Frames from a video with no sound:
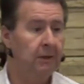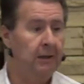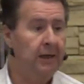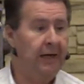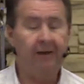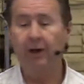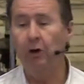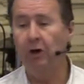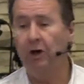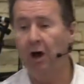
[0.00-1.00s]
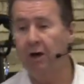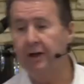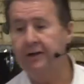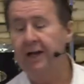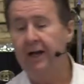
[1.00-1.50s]
And they go to
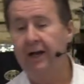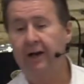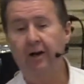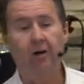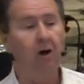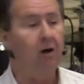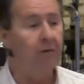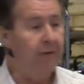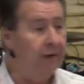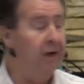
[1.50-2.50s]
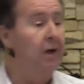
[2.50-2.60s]
college and hear all of the